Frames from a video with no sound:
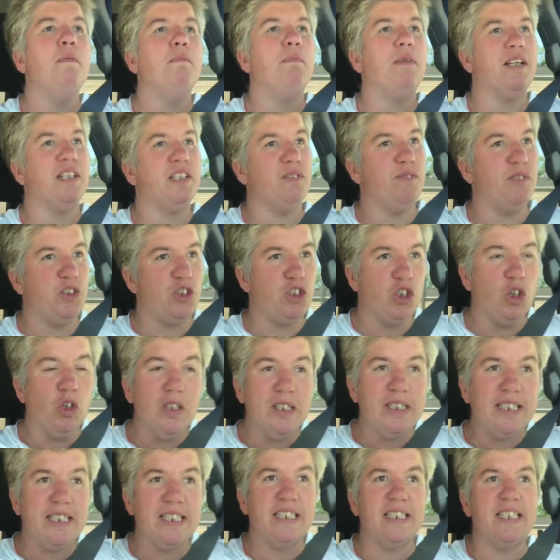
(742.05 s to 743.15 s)
Because of
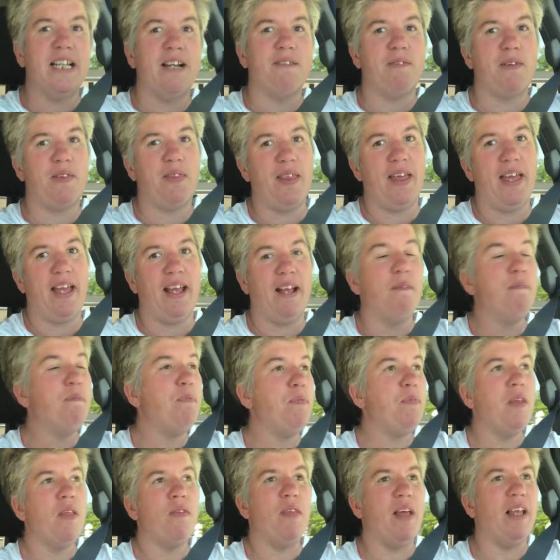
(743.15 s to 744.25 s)
insurances and everything,
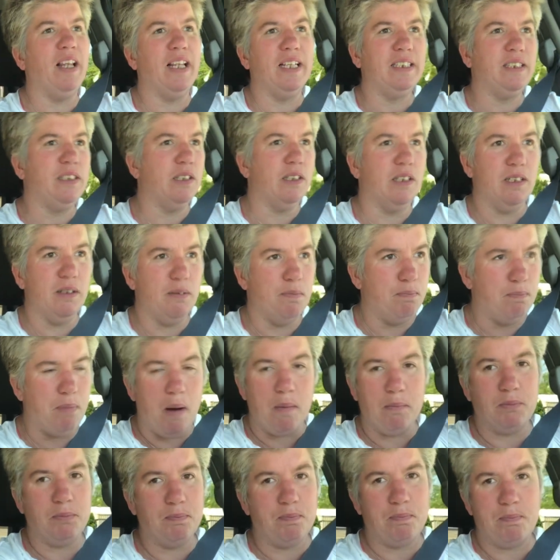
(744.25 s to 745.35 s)
they like to
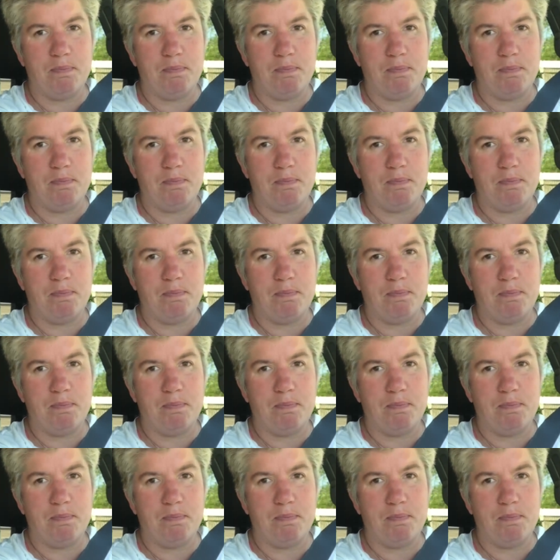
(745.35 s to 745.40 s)
bump